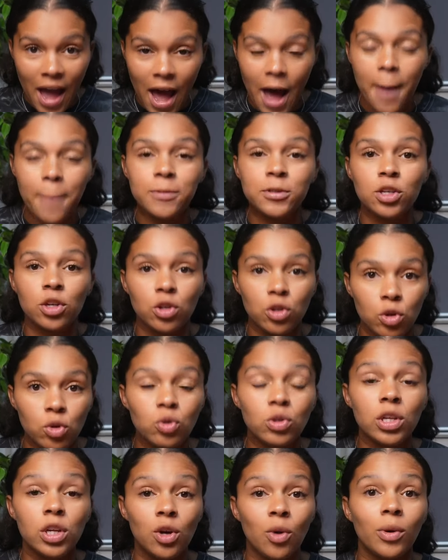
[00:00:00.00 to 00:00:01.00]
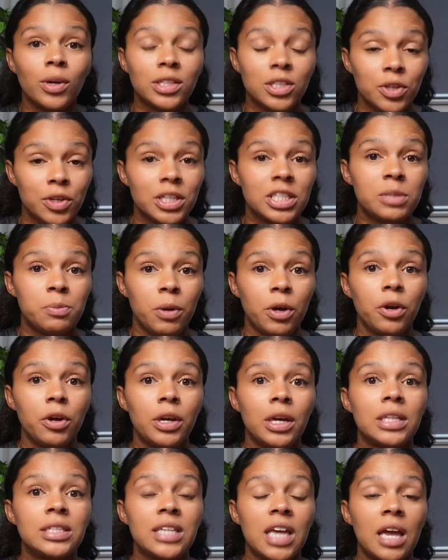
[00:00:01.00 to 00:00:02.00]
you're absolutely going to
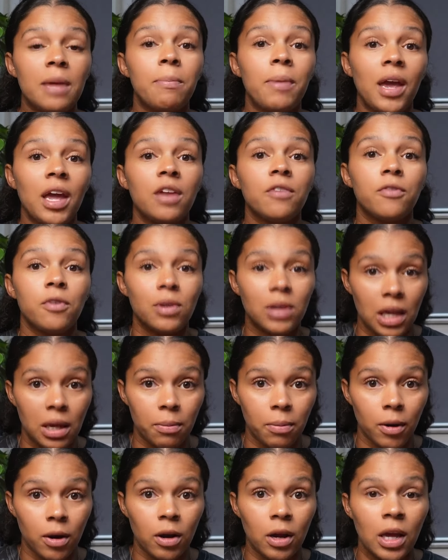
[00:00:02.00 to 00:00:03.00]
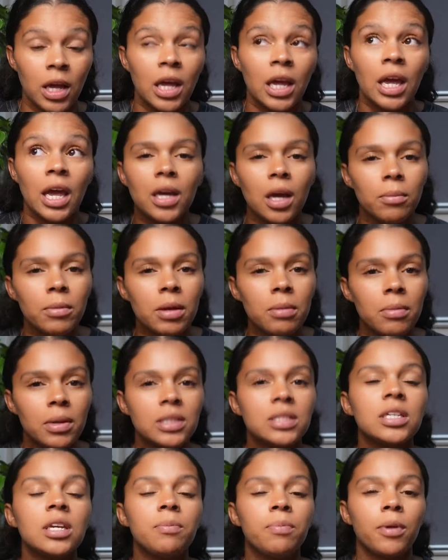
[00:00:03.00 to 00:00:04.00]
experience a painful labor. And
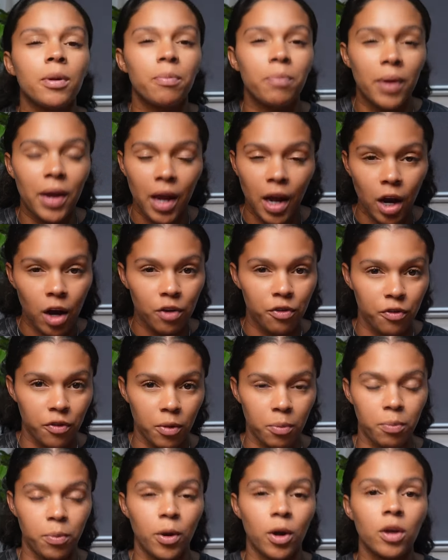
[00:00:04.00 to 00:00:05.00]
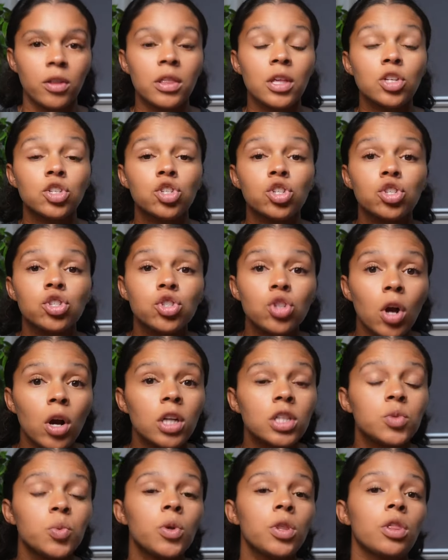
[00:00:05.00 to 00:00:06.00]
becoming mentally prepared for birth
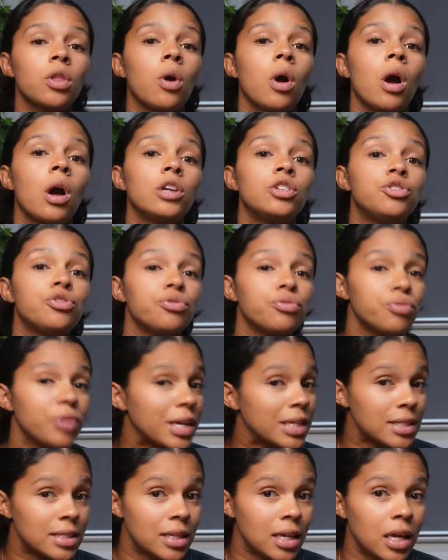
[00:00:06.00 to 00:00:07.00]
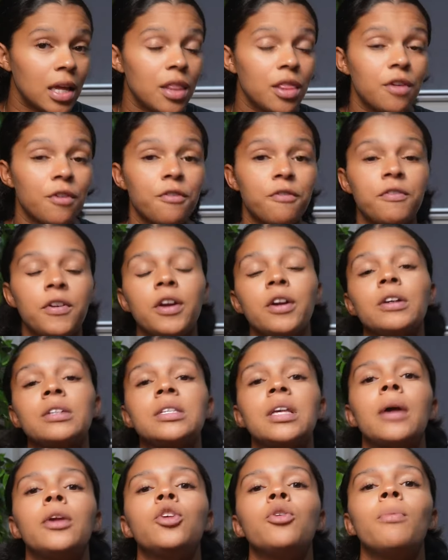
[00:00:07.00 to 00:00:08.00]
starts with addressing the
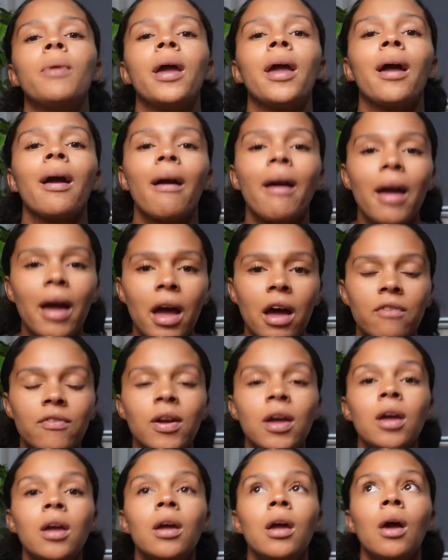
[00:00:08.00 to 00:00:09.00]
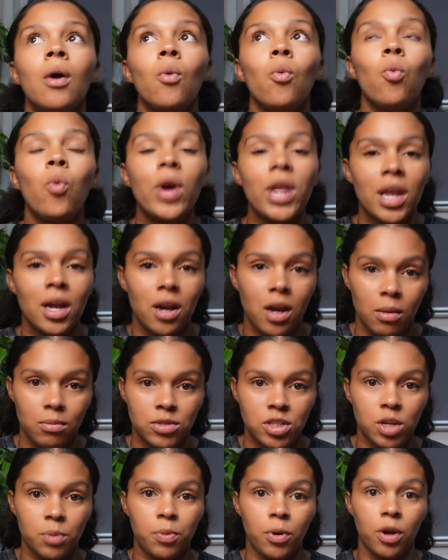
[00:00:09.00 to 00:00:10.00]
fears that you may have when
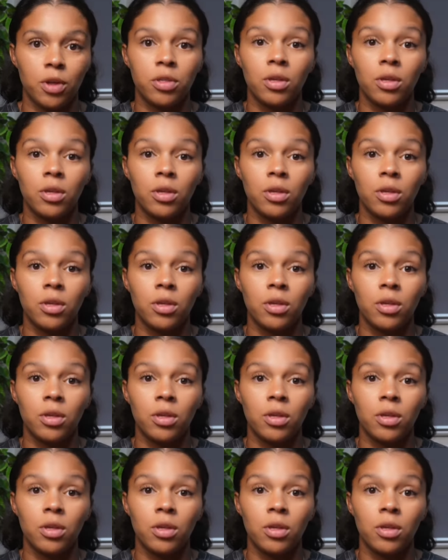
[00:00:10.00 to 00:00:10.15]
it comes